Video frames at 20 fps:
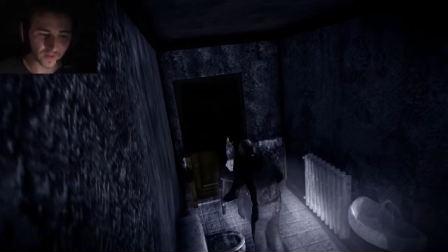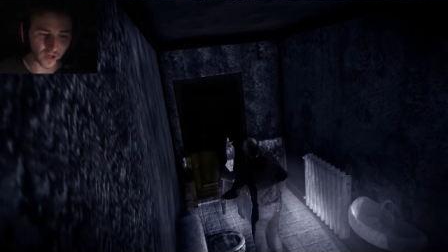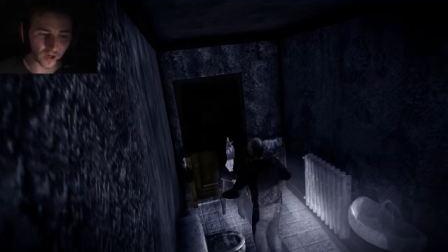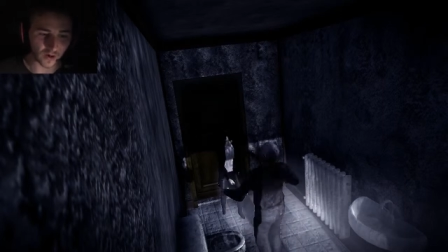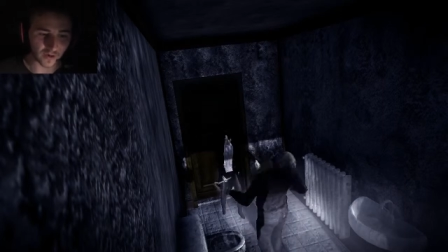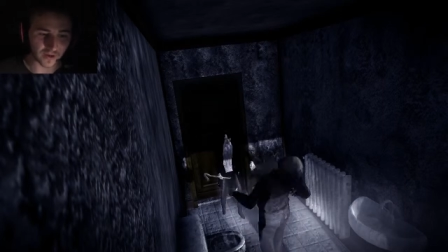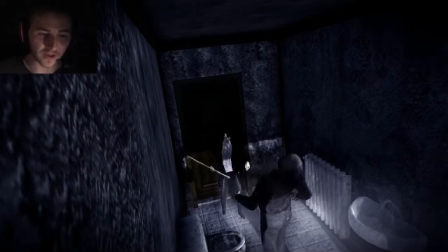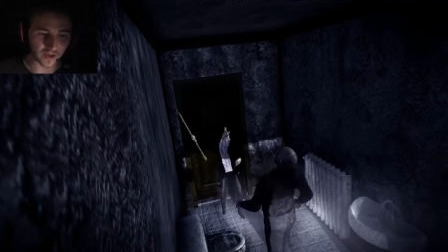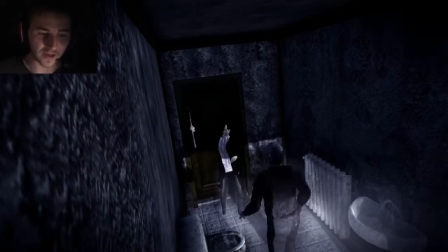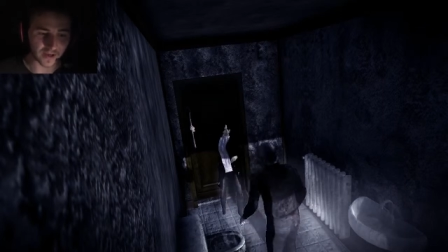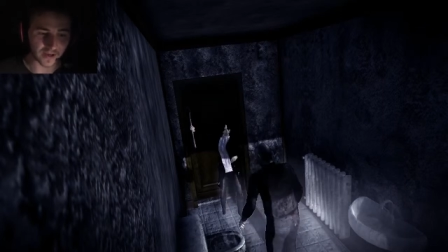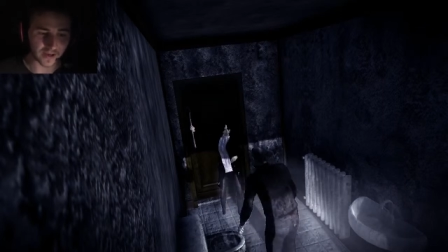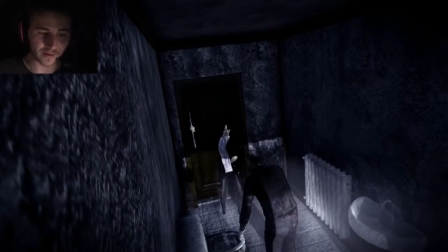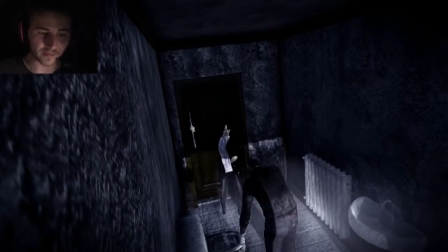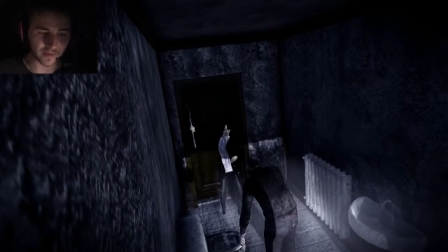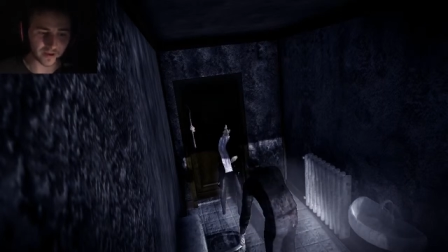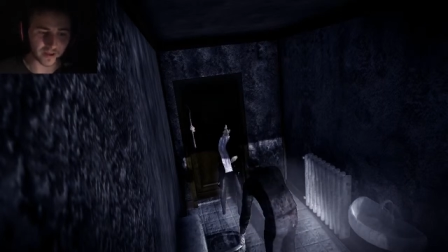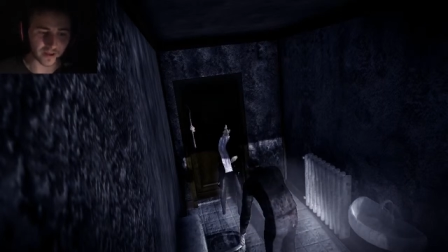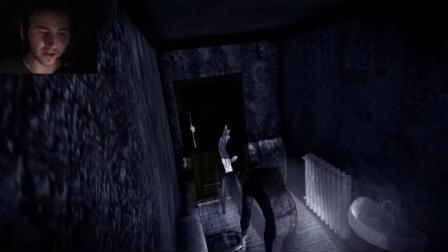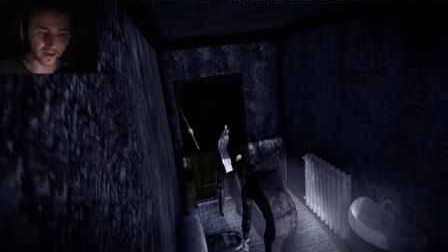Okay,
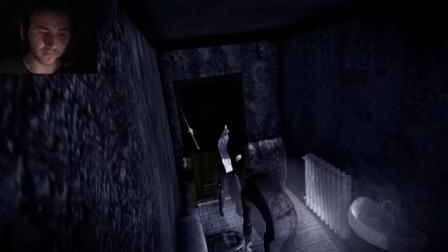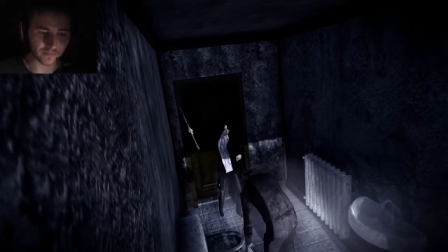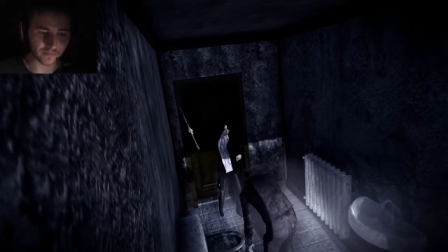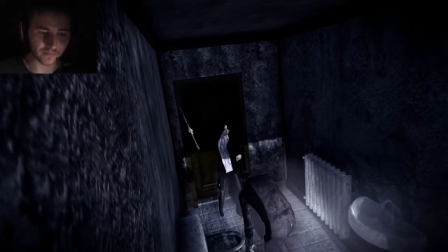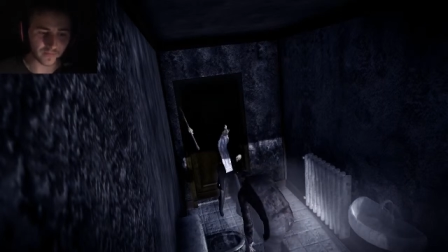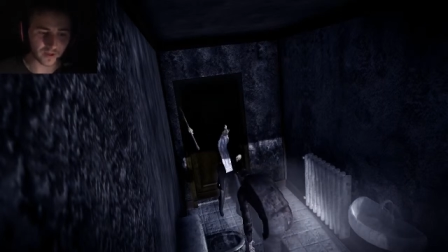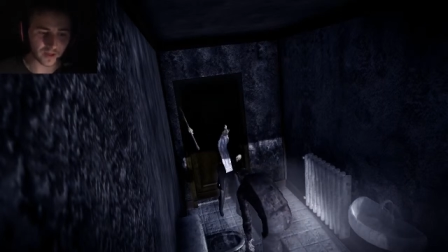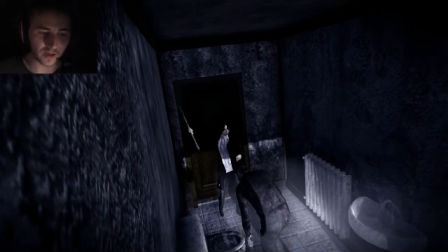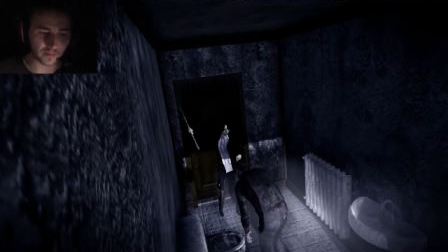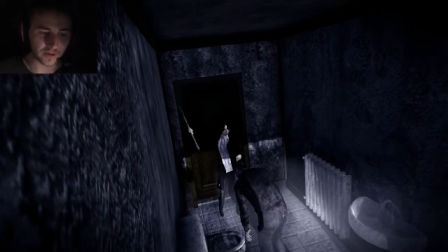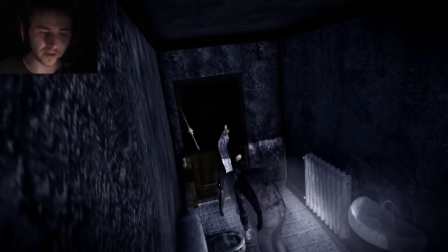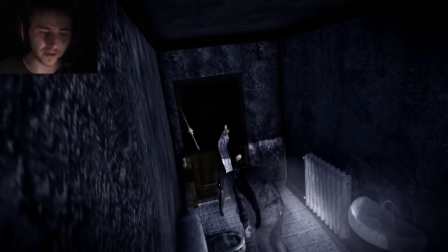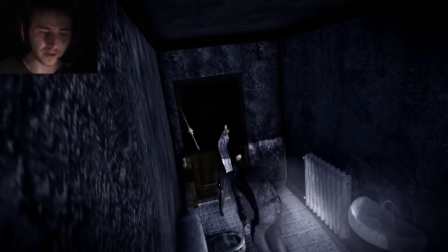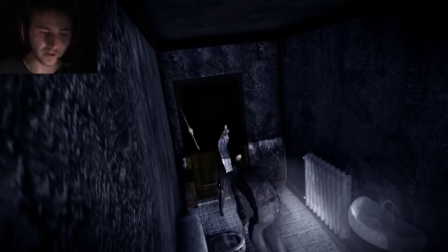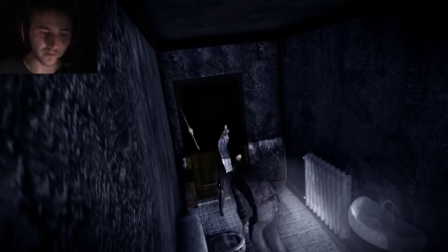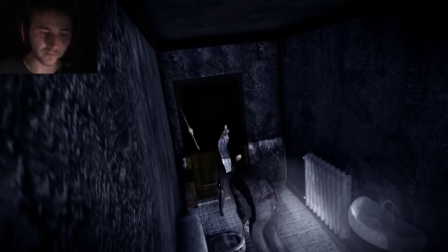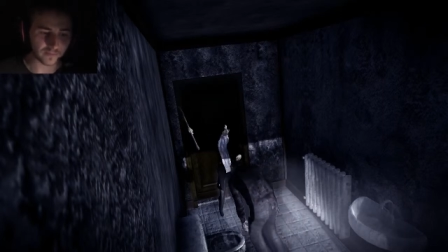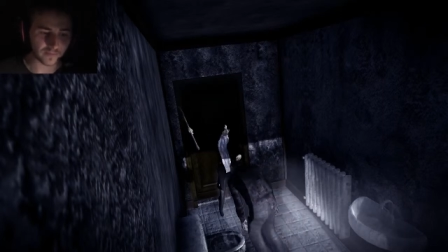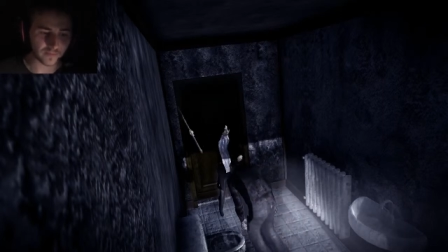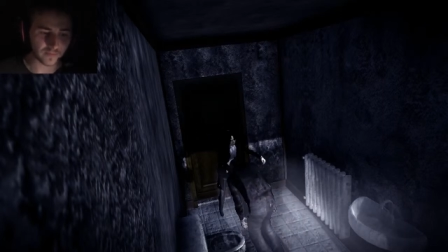come and get it. Come and get
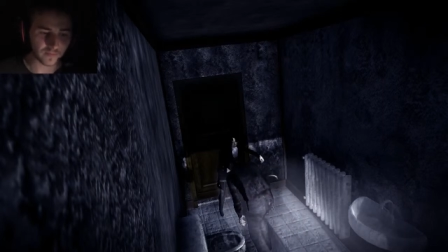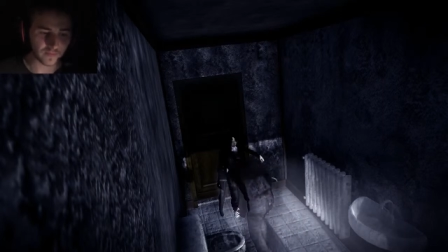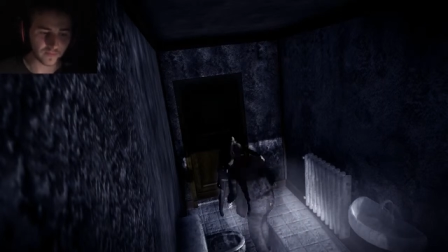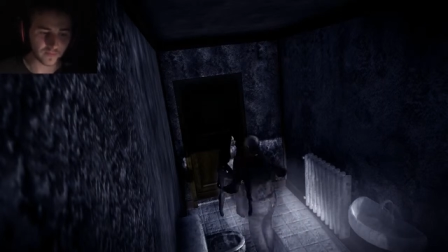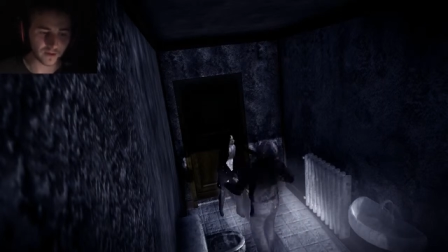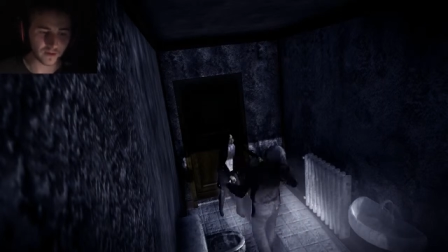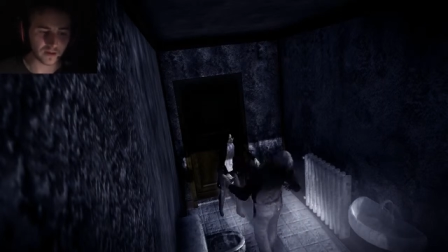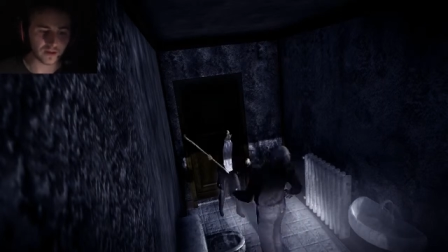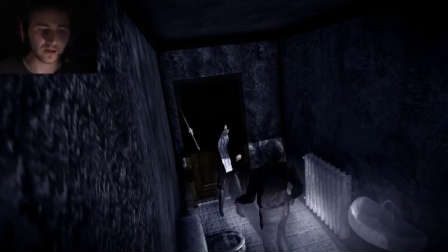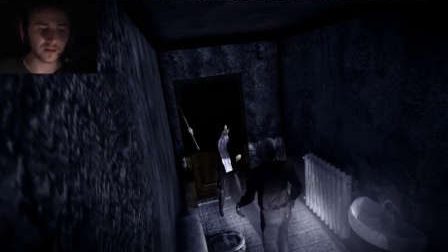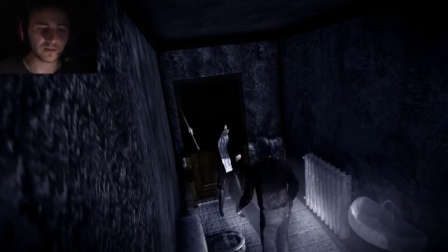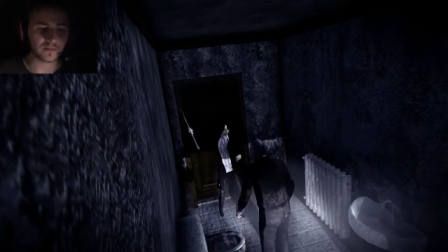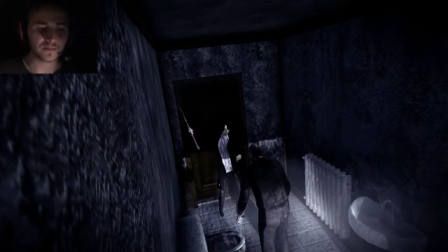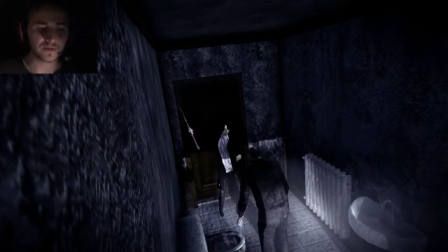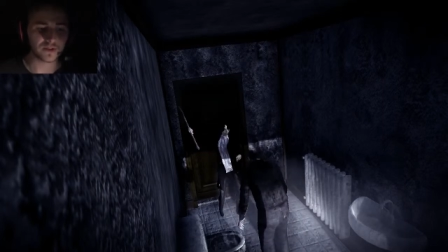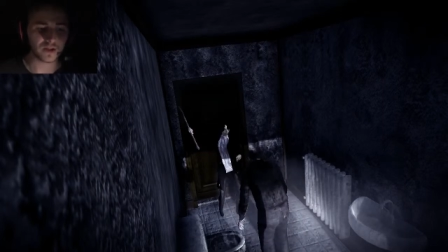it.